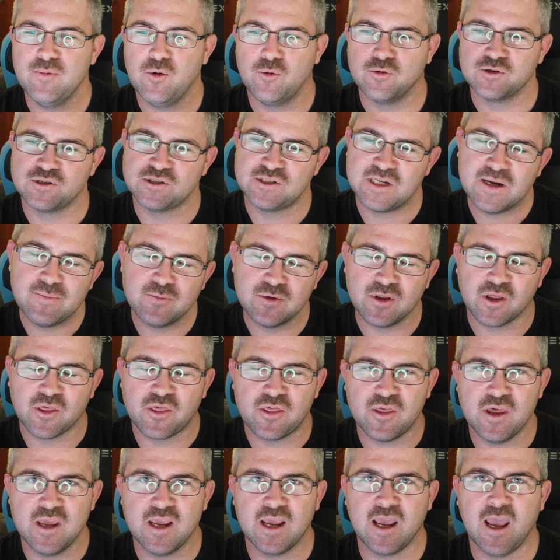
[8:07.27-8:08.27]
or similar
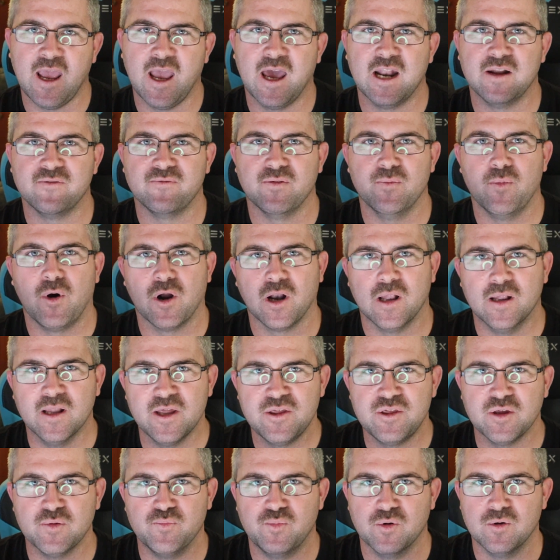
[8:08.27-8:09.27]
thing out of a monolithic